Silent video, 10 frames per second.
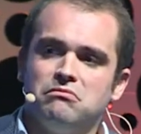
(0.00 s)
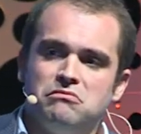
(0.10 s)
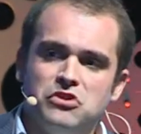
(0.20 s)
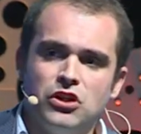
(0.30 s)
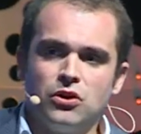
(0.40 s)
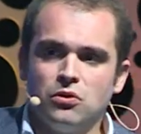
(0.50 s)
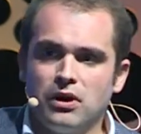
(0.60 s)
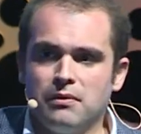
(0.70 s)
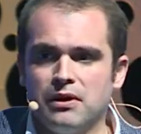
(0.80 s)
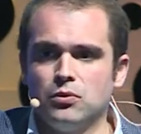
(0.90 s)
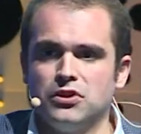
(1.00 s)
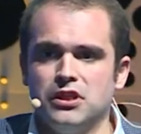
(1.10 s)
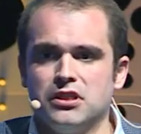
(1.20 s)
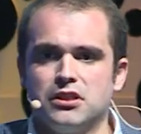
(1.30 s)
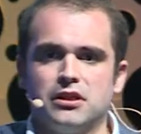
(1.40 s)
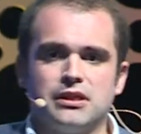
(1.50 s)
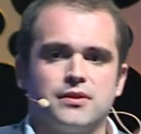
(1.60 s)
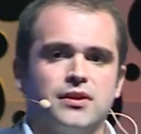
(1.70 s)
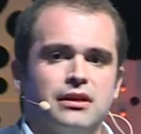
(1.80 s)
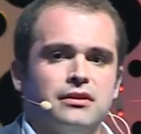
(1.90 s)
know about this
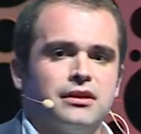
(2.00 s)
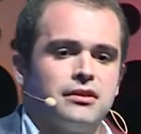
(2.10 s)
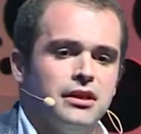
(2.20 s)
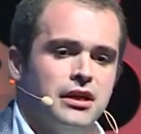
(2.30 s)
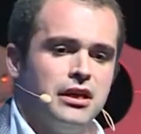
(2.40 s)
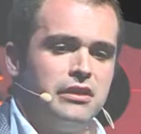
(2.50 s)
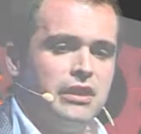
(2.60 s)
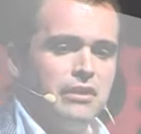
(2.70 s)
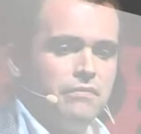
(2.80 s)
standard. The one